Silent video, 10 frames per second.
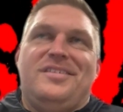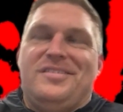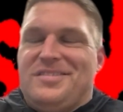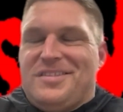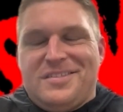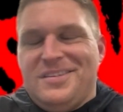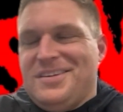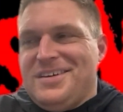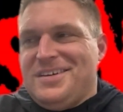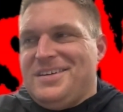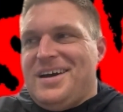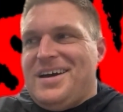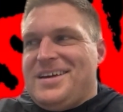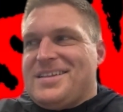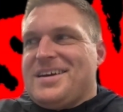You know, I
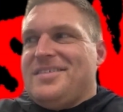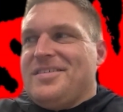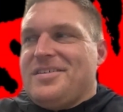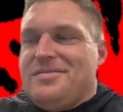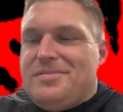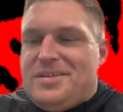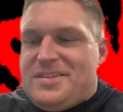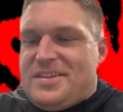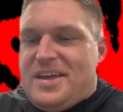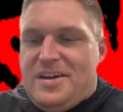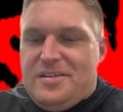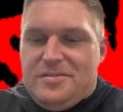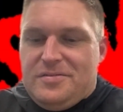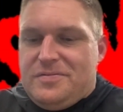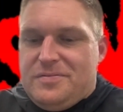think it's kind of like a scale
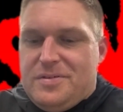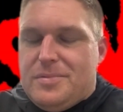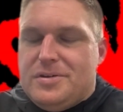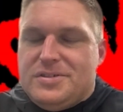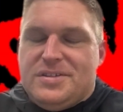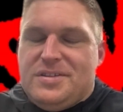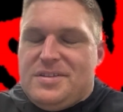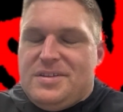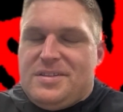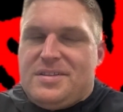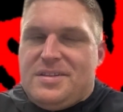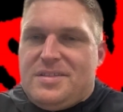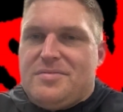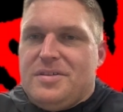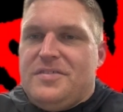of emotions that's
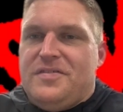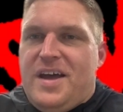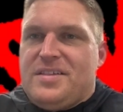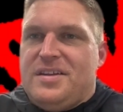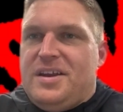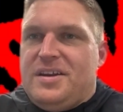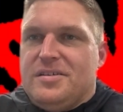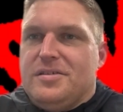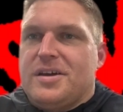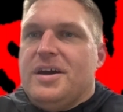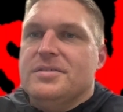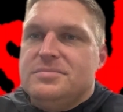it's really fascinating to look at.